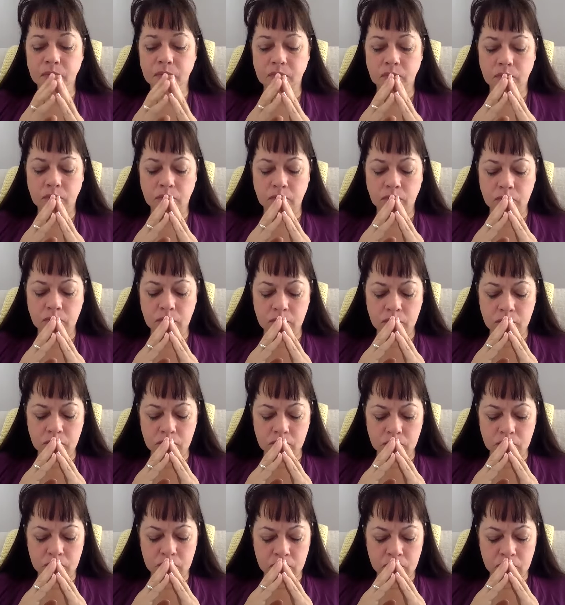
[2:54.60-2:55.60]

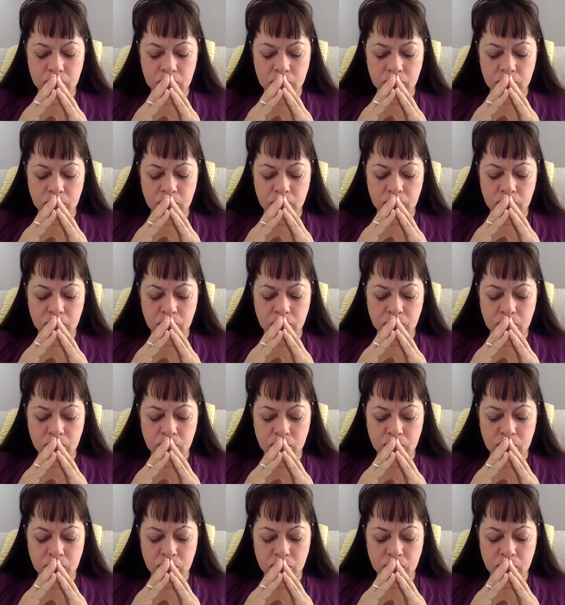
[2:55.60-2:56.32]
(no one is talking)